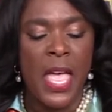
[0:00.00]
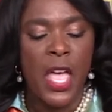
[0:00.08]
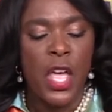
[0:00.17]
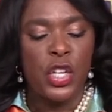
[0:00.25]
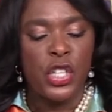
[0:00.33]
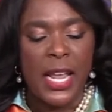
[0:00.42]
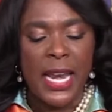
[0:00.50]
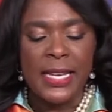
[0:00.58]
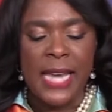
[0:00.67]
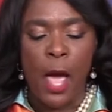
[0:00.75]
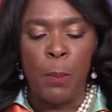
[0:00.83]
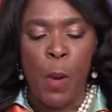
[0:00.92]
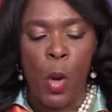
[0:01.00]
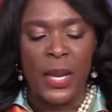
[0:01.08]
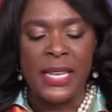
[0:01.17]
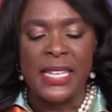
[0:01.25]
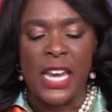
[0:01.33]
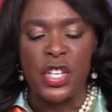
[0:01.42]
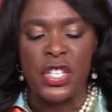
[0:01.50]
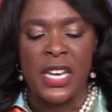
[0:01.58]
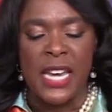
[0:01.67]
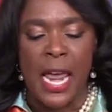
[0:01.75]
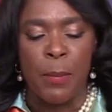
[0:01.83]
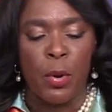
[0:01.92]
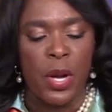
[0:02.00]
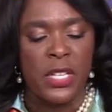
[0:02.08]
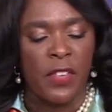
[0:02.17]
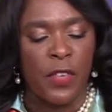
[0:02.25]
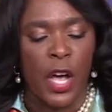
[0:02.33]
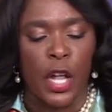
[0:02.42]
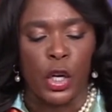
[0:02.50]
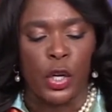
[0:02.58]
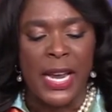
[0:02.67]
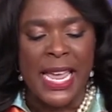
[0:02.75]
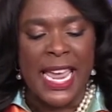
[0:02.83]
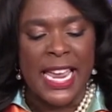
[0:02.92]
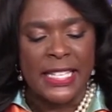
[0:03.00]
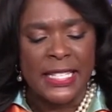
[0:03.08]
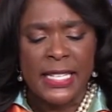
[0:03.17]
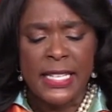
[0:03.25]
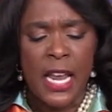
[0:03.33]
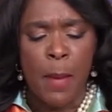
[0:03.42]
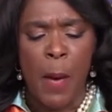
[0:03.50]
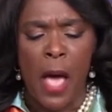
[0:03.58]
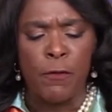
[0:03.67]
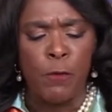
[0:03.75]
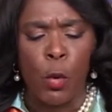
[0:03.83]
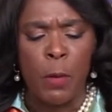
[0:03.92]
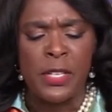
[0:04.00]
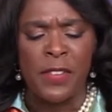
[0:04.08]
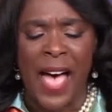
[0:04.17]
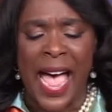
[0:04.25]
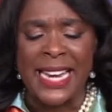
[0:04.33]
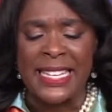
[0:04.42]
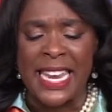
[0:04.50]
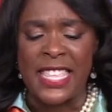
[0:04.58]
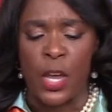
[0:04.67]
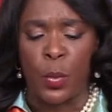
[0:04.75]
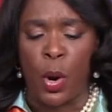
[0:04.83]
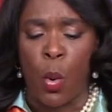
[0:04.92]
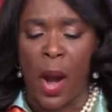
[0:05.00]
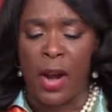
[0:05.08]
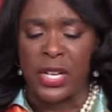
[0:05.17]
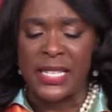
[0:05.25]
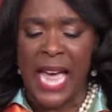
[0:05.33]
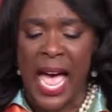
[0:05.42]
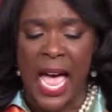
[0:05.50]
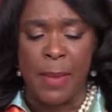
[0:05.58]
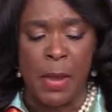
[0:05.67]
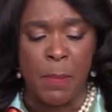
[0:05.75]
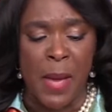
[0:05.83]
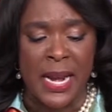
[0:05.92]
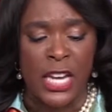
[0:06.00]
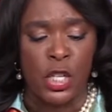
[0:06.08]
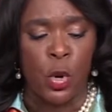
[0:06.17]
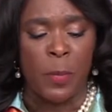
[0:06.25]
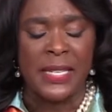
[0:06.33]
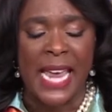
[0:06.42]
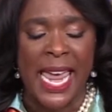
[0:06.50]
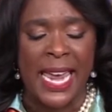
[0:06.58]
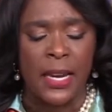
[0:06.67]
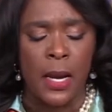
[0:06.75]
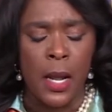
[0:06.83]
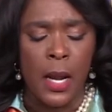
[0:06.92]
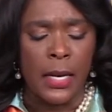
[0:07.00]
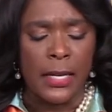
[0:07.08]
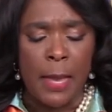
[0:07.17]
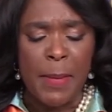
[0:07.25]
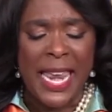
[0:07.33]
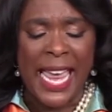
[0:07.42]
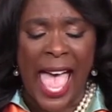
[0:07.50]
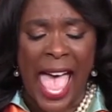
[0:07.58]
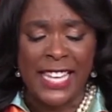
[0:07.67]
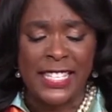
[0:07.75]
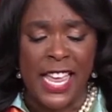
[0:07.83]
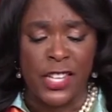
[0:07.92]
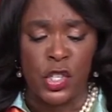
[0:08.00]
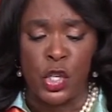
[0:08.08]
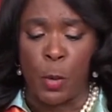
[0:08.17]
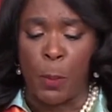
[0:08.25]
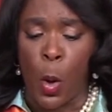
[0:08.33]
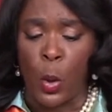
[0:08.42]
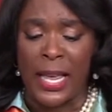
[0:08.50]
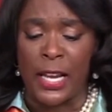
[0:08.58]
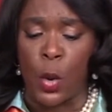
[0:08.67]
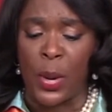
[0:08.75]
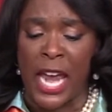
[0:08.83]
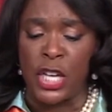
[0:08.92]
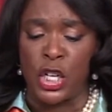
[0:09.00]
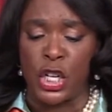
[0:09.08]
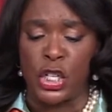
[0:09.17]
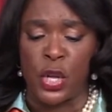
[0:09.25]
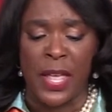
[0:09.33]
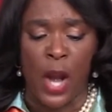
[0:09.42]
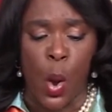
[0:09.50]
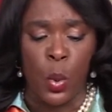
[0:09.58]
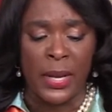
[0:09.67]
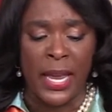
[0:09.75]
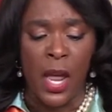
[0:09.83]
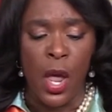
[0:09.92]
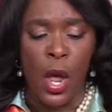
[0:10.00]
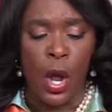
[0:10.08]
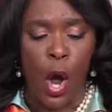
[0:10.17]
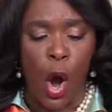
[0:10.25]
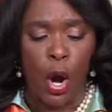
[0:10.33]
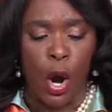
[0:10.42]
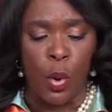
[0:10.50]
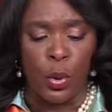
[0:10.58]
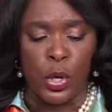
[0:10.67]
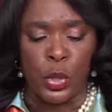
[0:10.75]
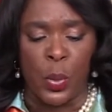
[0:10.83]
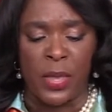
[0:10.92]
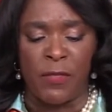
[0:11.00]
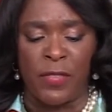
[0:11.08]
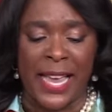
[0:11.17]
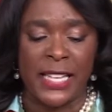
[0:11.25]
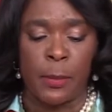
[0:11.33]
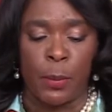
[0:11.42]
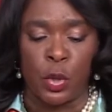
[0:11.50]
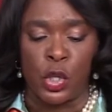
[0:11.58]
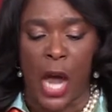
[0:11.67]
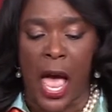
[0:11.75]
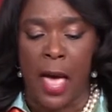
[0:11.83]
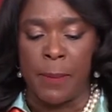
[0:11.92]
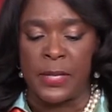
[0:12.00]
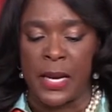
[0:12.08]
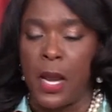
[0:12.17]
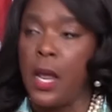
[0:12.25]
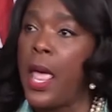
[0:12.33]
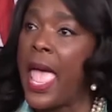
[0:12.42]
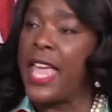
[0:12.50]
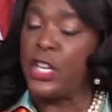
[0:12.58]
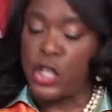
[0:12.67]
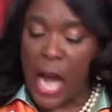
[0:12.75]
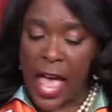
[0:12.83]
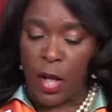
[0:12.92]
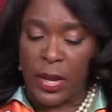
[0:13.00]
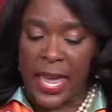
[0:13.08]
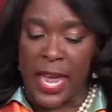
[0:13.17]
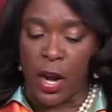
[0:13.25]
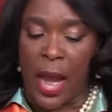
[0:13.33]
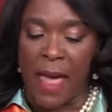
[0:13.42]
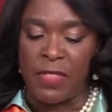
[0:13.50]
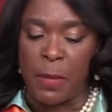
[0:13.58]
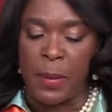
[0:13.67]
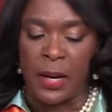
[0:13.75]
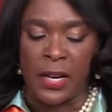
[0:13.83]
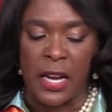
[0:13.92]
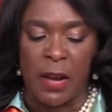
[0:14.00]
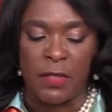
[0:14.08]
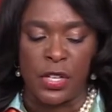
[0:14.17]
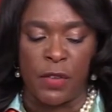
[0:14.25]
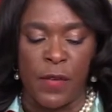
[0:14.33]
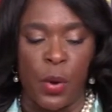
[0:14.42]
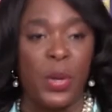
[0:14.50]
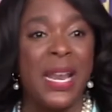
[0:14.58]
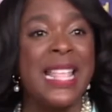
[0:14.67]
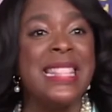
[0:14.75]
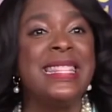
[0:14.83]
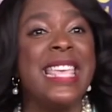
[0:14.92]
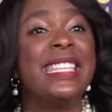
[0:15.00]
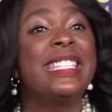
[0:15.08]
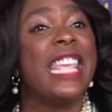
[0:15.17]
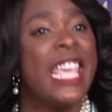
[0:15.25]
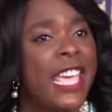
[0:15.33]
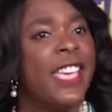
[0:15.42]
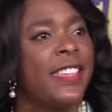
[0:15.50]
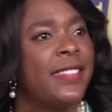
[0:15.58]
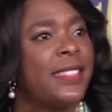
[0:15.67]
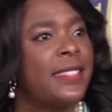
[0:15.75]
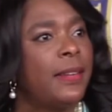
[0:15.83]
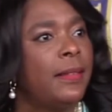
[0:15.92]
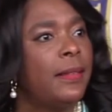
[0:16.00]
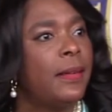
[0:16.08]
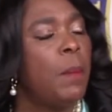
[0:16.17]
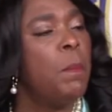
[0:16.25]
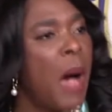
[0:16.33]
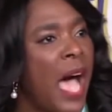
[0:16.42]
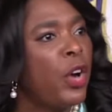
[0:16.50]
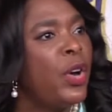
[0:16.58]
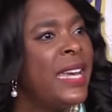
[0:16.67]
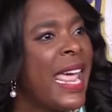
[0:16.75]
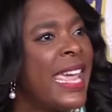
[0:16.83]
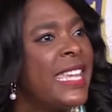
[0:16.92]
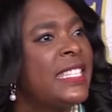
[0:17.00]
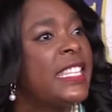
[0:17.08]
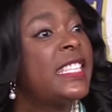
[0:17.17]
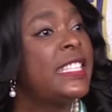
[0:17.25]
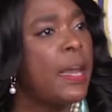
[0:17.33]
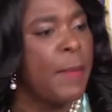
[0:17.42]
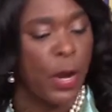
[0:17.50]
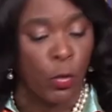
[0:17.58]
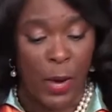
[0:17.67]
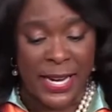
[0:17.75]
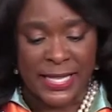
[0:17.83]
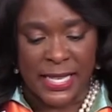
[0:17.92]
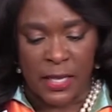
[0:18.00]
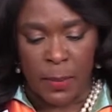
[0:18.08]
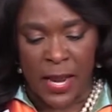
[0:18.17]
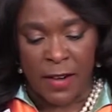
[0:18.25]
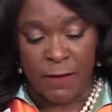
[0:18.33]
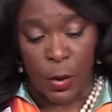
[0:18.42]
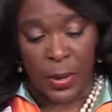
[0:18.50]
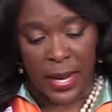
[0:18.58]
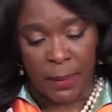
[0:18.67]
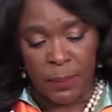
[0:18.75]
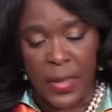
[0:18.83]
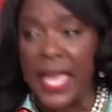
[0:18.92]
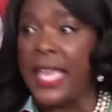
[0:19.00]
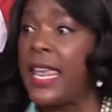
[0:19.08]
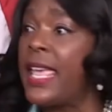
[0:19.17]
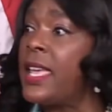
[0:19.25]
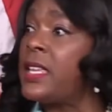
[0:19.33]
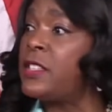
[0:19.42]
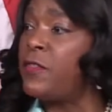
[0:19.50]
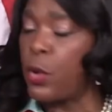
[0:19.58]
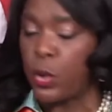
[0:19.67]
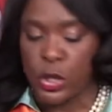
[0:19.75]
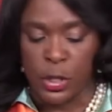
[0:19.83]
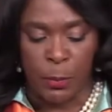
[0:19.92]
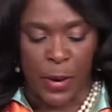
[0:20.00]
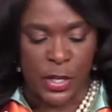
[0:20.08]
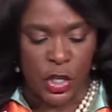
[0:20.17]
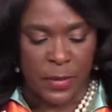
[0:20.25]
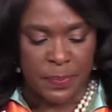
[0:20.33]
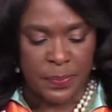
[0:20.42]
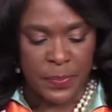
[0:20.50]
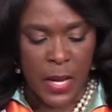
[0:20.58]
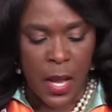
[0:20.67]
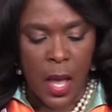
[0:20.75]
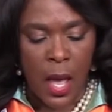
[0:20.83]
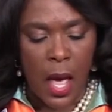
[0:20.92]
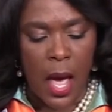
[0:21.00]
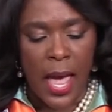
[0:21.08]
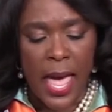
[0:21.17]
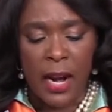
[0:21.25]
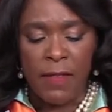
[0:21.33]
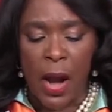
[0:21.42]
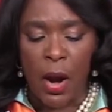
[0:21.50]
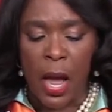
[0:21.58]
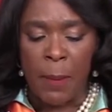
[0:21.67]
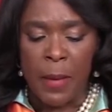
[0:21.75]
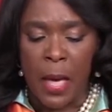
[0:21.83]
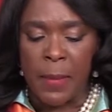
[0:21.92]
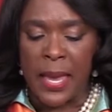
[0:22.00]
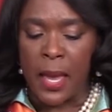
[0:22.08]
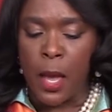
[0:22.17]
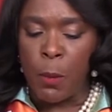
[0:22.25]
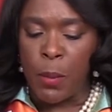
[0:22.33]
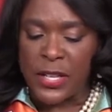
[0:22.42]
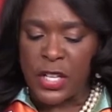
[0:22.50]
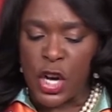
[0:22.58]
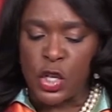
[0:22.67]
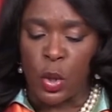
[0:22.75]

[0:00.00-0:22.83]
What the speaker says: Shutting down polling stations in neighborhoods of color, insisting upon forms of ID that require time and money to obtain, limiting access to polling locations so that only car owners with flexible jobs and child care have the ability to vote. This is modern-day systemic racism in voting. It is voter suppression. Ahead of our upcoming presidential